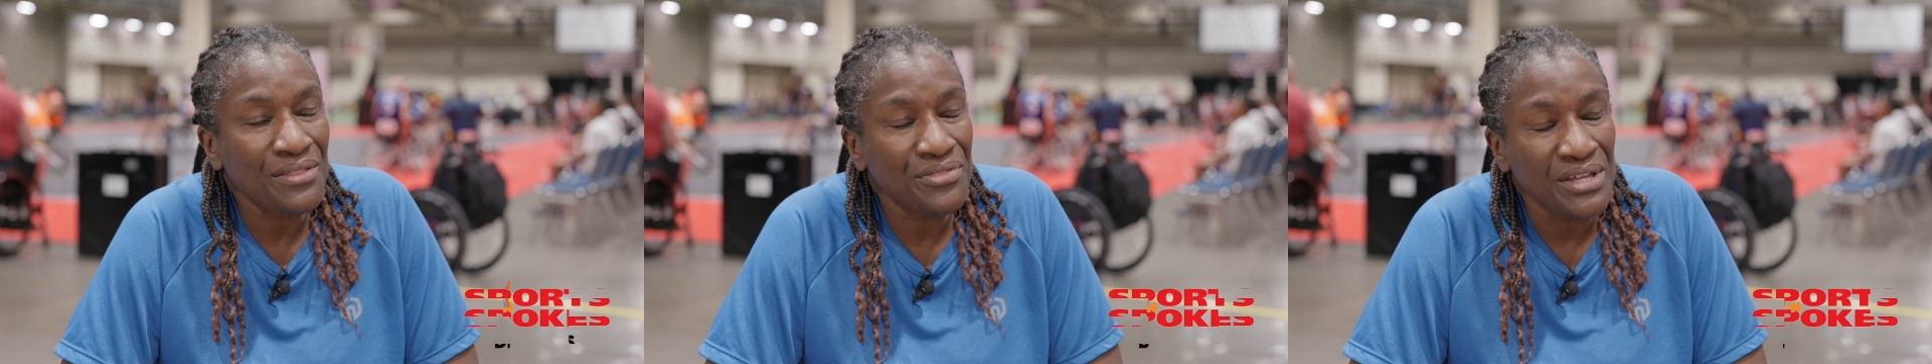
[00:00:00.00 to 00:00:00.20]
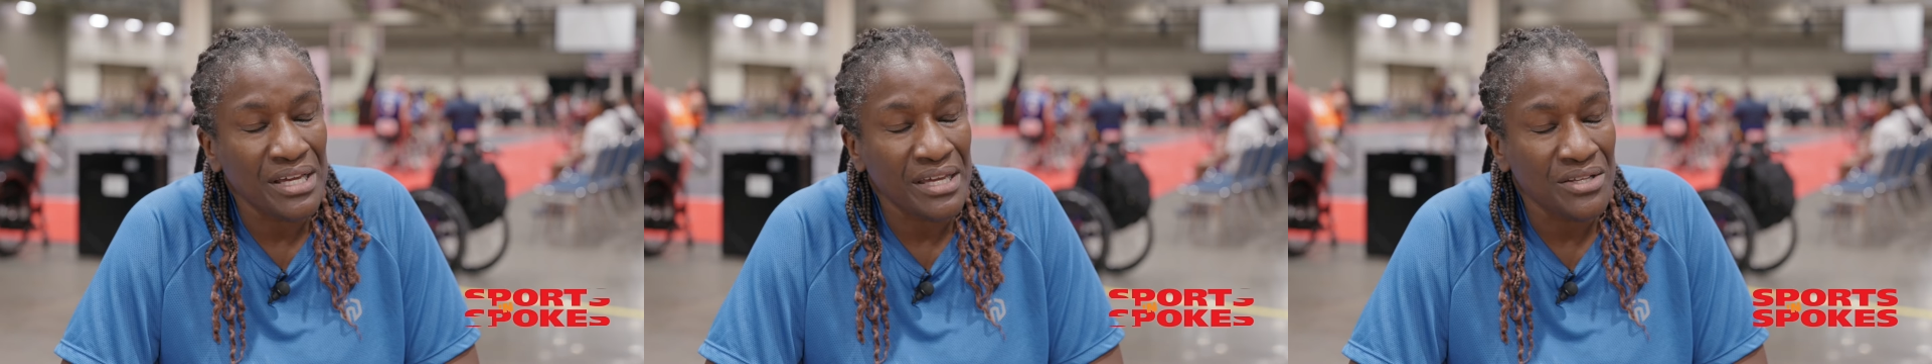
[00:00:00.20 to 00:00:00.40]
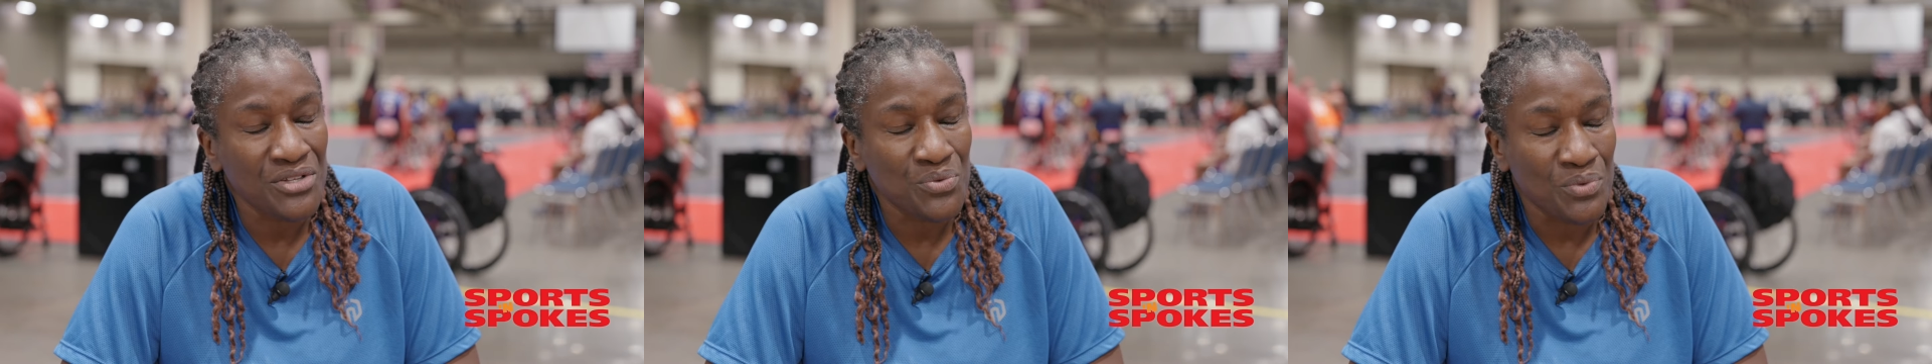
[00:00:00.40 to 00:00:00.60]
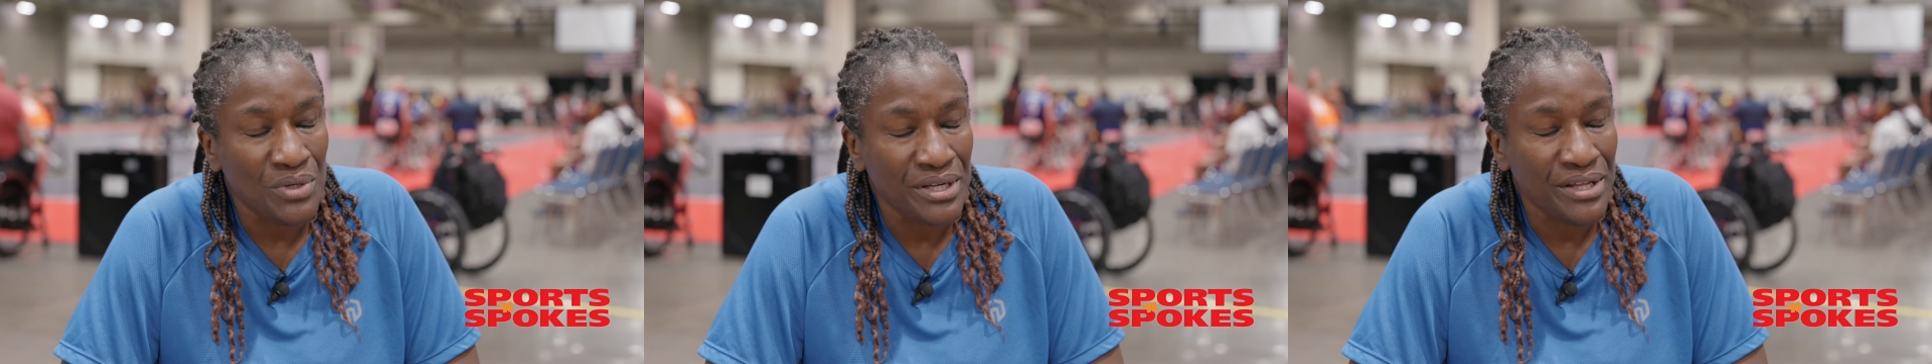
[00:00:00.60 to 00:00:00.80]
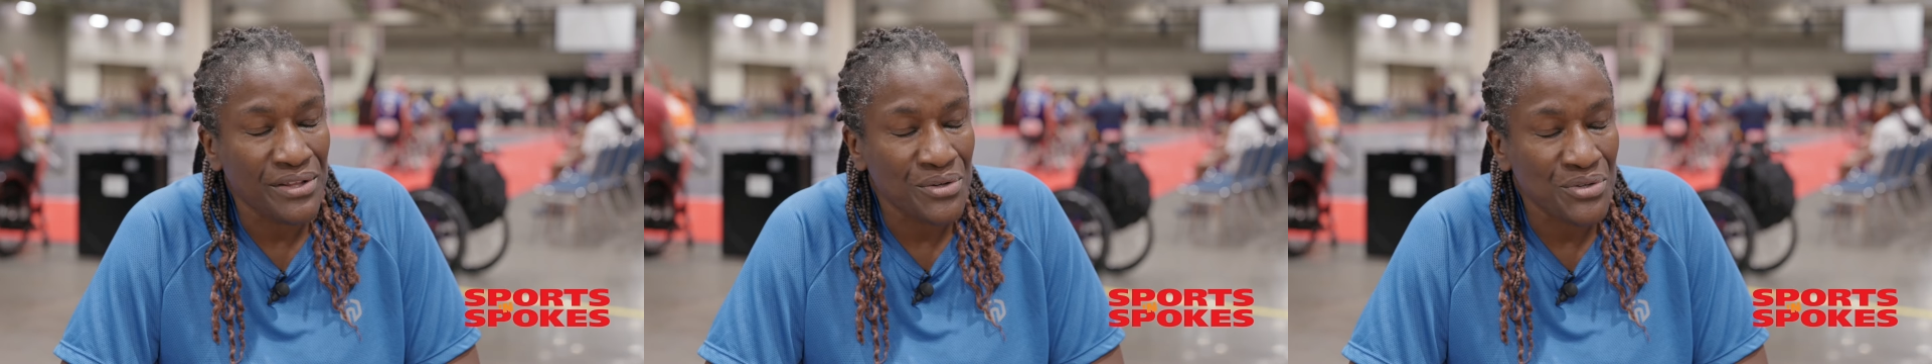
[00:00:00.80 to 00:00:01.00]
think it's
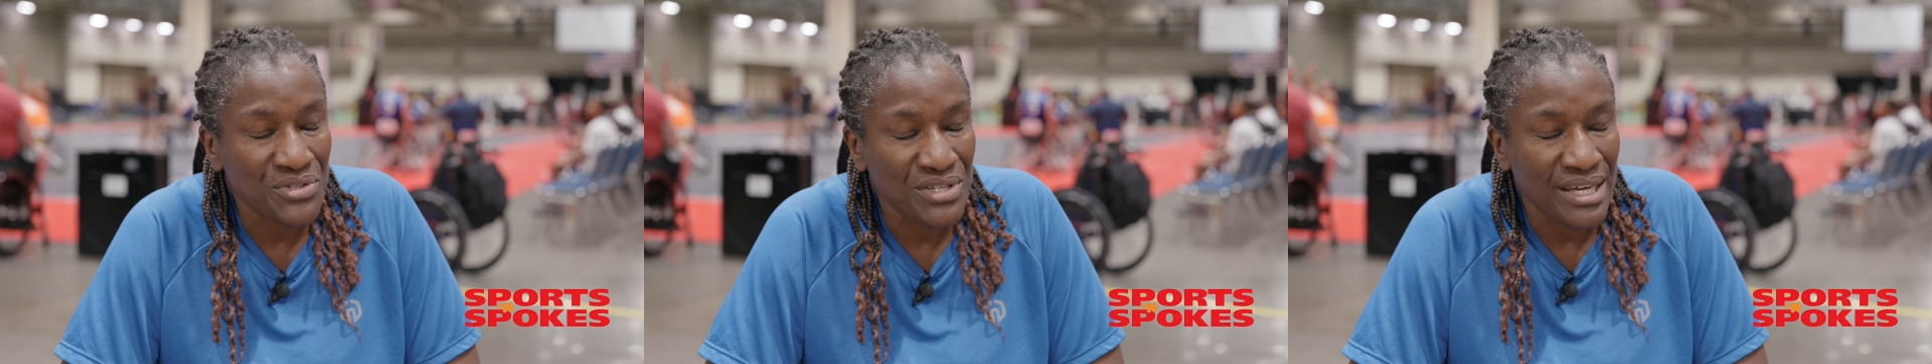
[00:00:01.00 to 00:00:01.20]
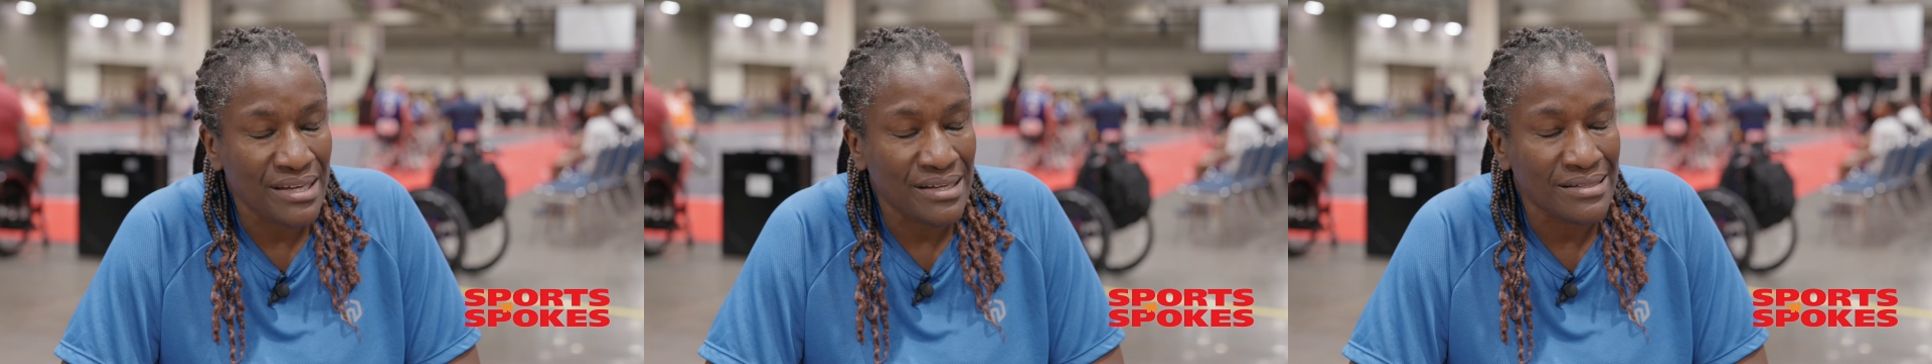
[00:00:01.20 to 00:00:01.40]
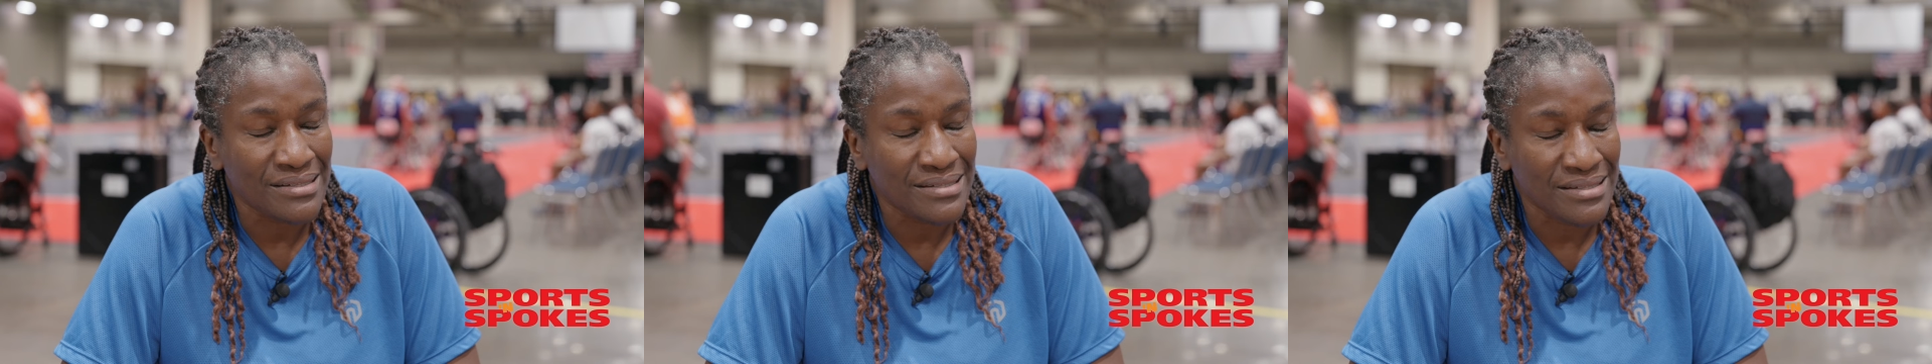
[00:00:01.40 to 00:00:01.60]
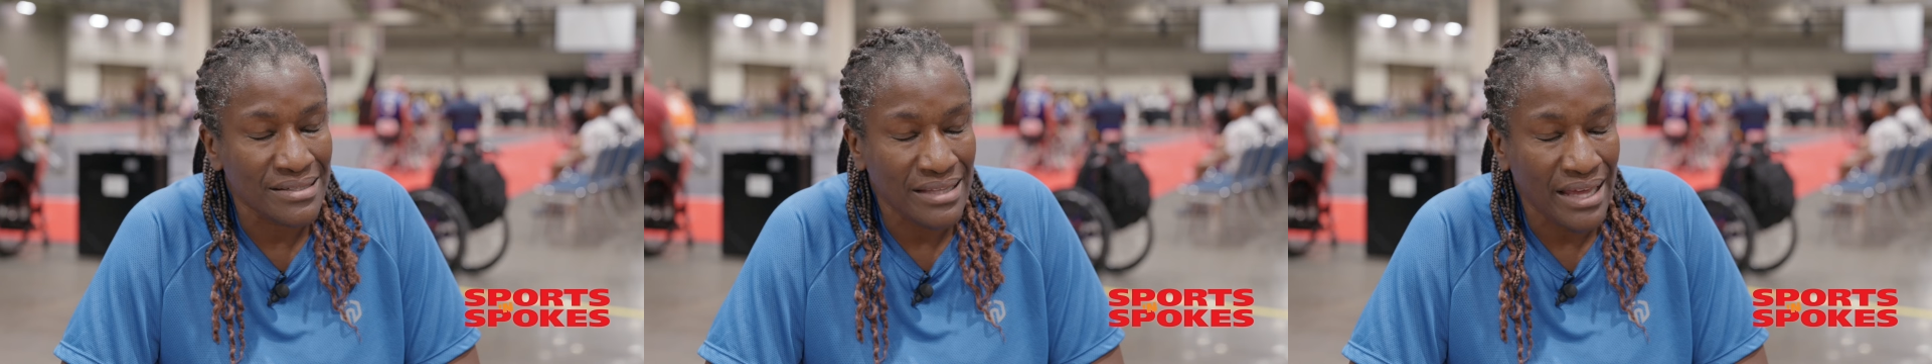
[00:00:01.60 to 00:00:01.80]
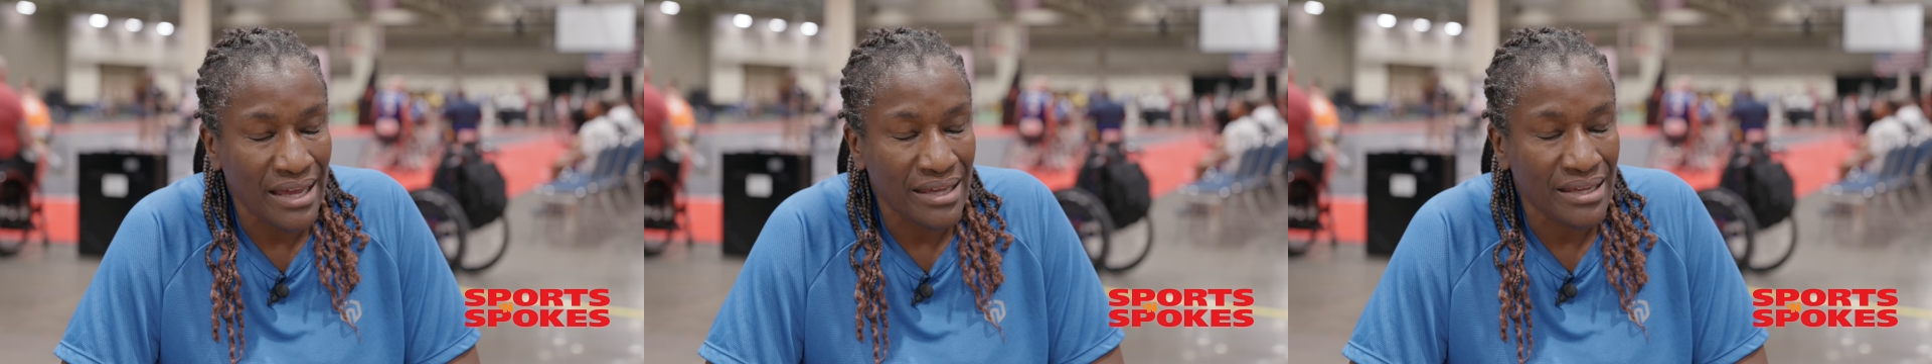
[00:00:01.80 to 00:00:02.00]
one of those things
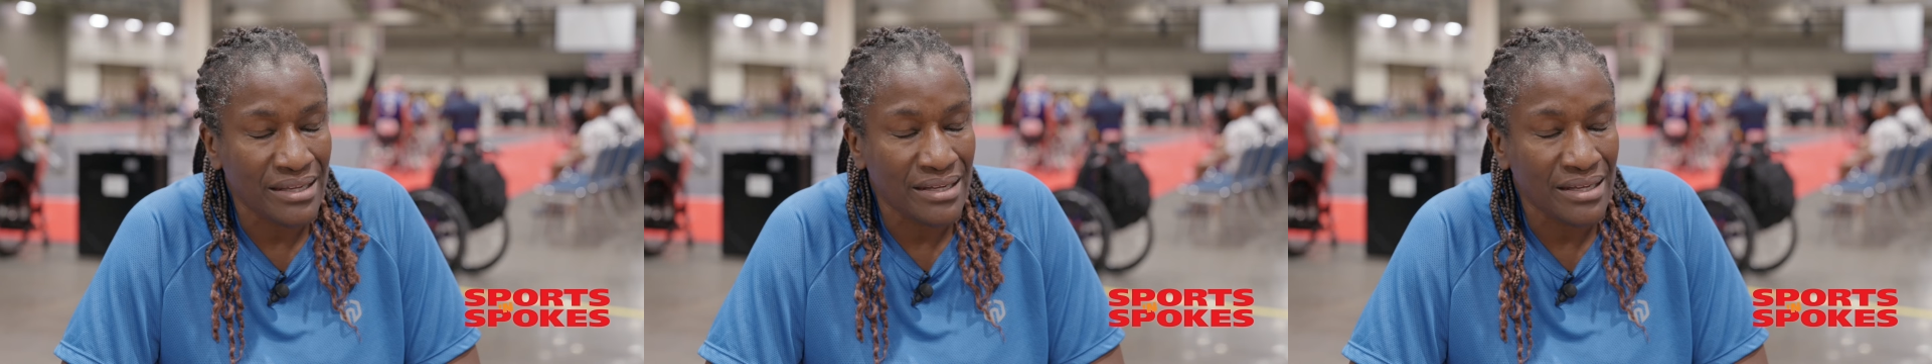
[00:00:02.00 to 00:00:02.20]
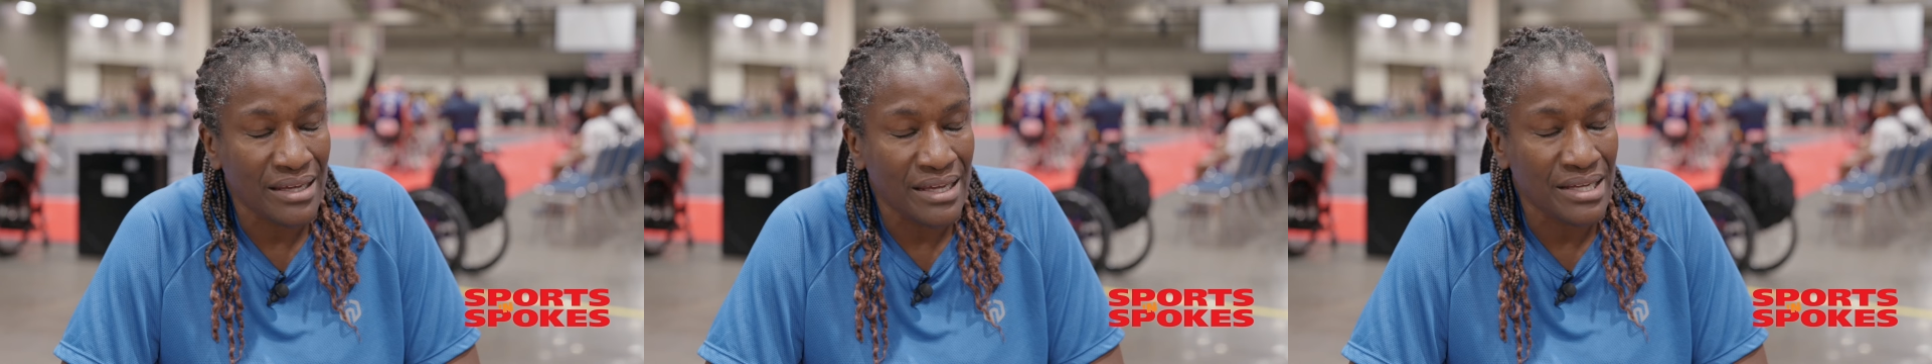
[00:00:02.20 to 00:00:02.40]
that